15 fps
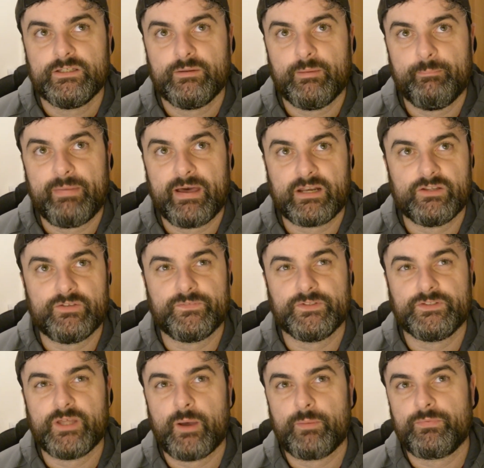Battle of the
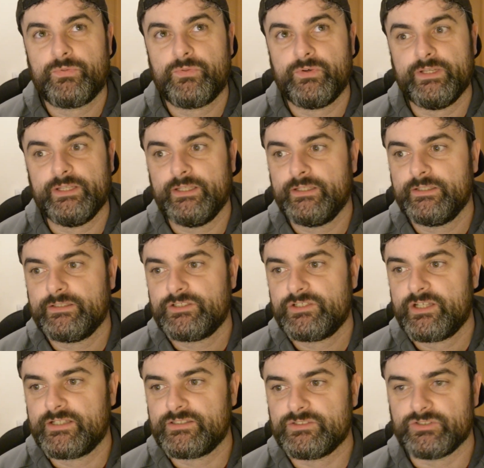top 3,
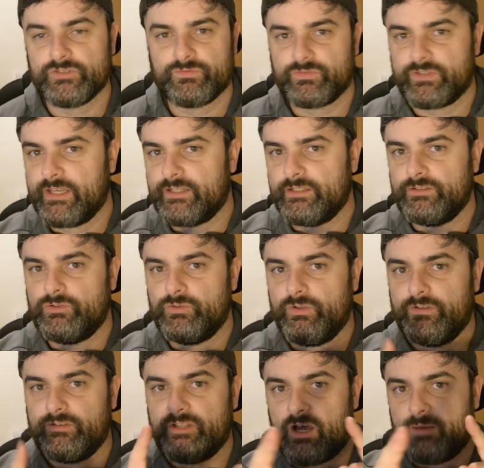chances of getting to
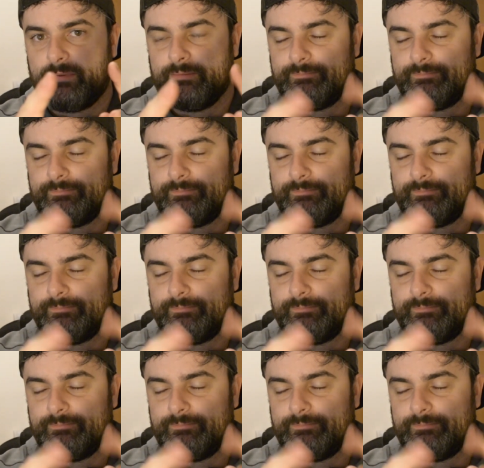the top.